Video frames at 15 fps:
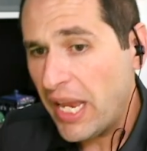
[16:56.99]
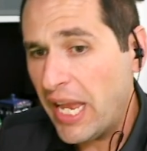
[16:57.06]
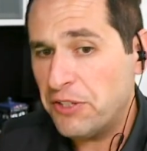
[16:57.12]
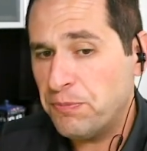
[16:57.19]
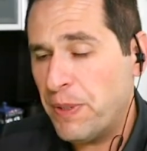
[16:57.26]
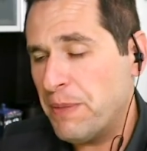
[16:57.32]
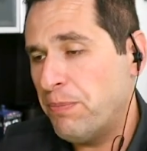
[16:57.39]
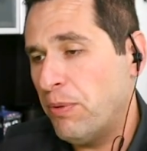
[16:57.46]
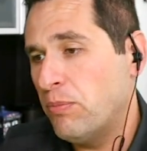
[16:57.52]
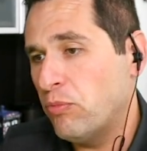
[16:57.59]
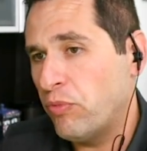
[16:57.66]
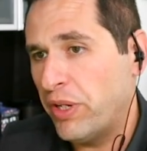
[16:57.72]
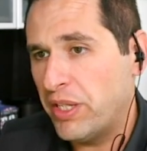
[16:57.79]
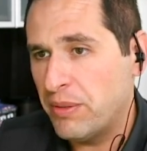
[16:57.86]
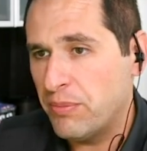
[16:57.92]
as people
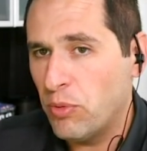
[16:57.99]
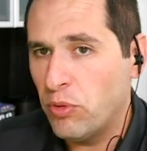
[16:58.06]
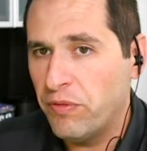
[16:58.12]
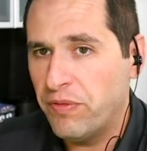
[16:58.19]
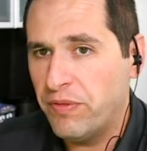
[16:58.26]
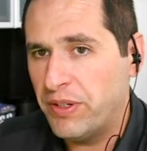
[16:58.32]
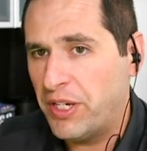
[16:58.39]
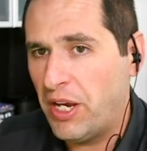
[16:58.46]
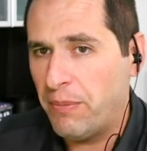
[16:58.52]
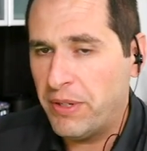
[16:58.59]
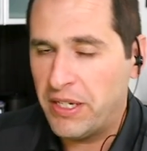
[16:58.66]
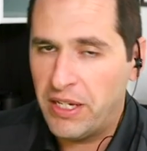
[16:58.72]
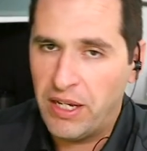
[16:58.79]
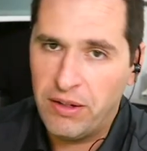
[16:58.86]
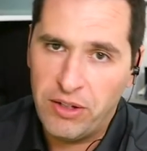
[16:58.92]
really move, coming,